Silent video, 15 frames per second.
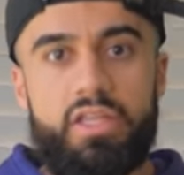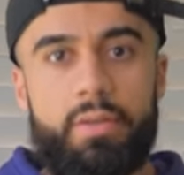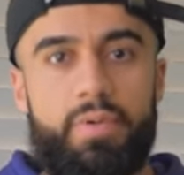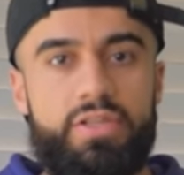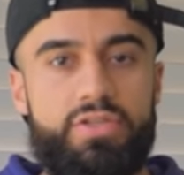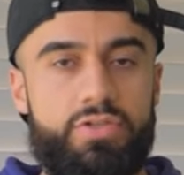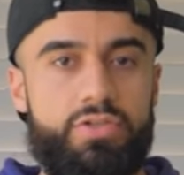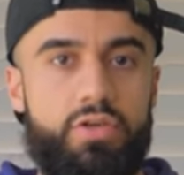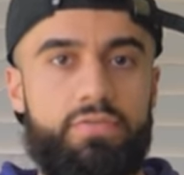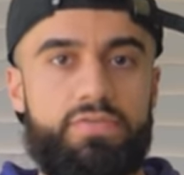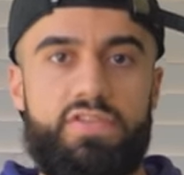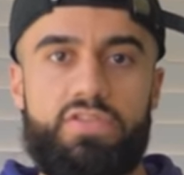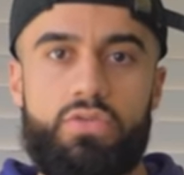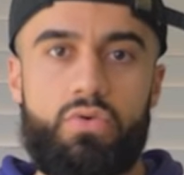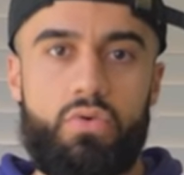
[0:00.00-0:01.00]
that means your
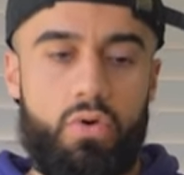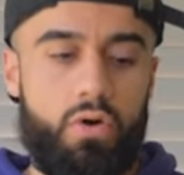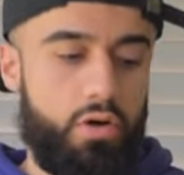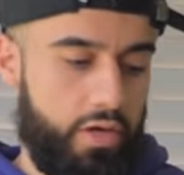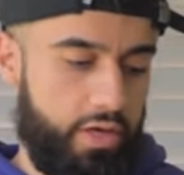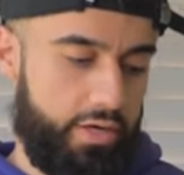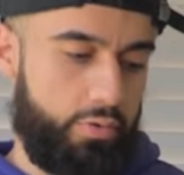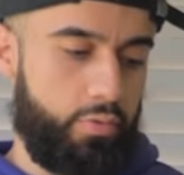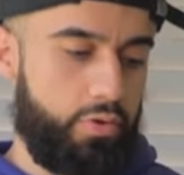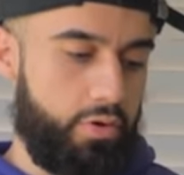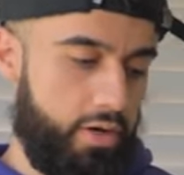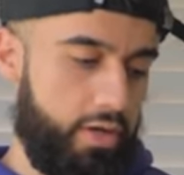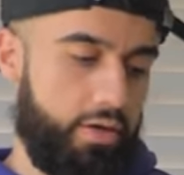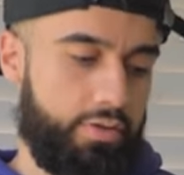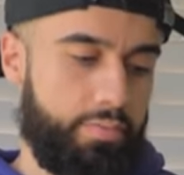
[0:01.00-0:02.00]
surface is too hot and it won't
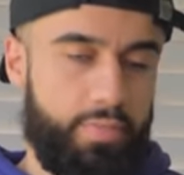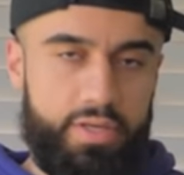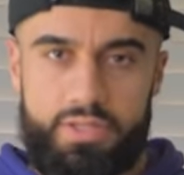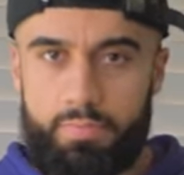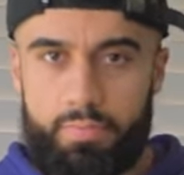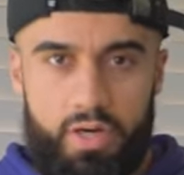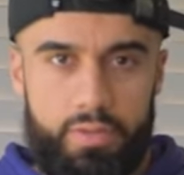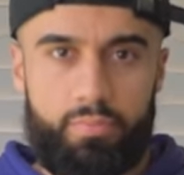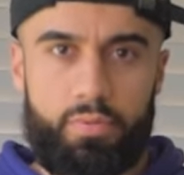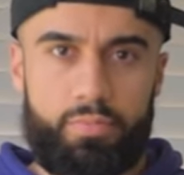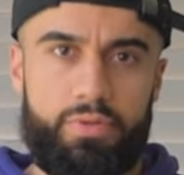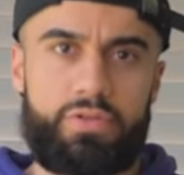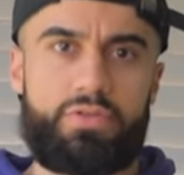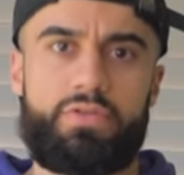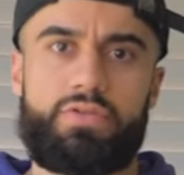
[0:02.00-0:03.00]
allow the meat to bind
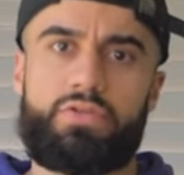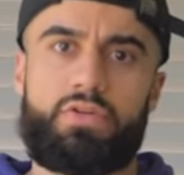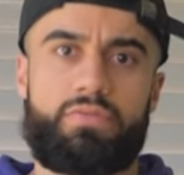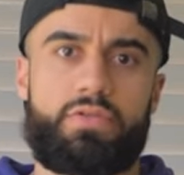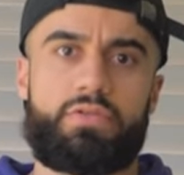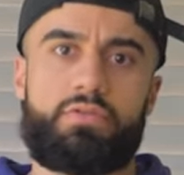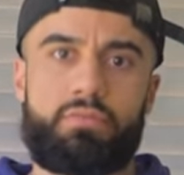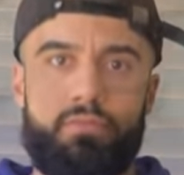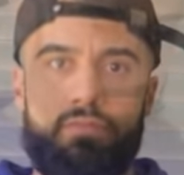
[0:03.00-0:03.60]
properly to the surface.